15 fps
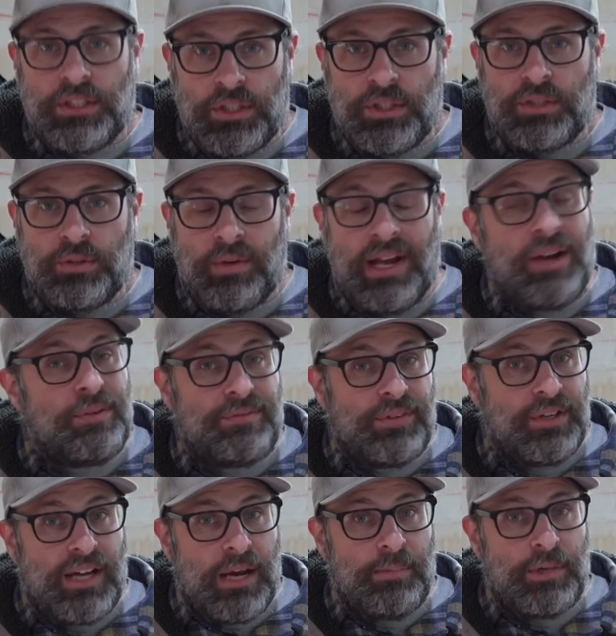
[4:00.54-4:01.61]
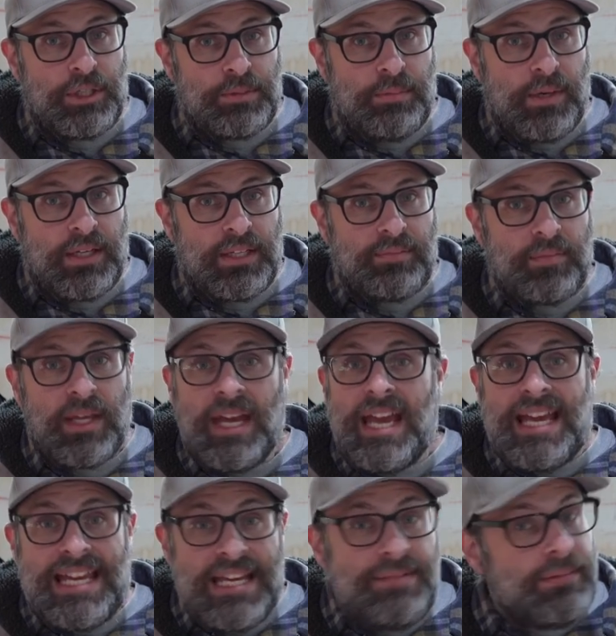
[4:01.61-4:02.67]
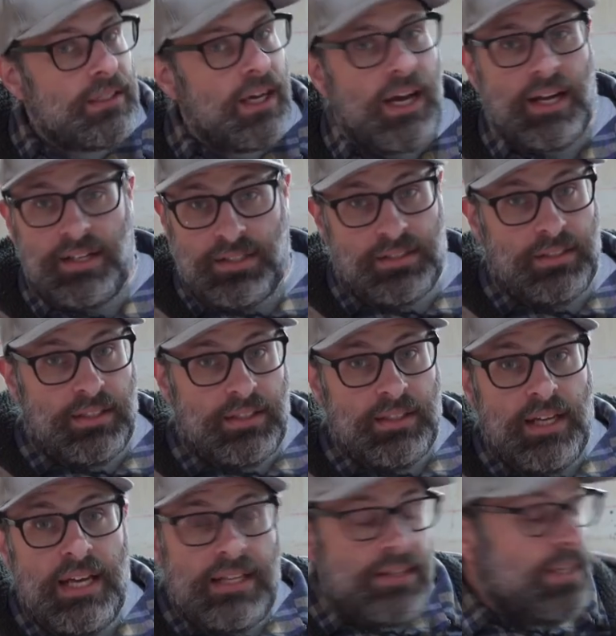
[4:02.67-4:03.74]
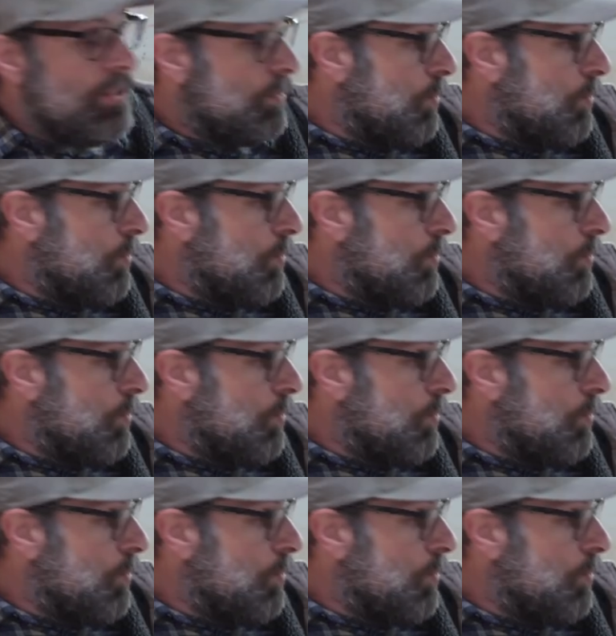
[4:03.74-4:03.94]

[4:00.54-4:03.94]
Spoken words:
good ground for not much money. Even honestly, this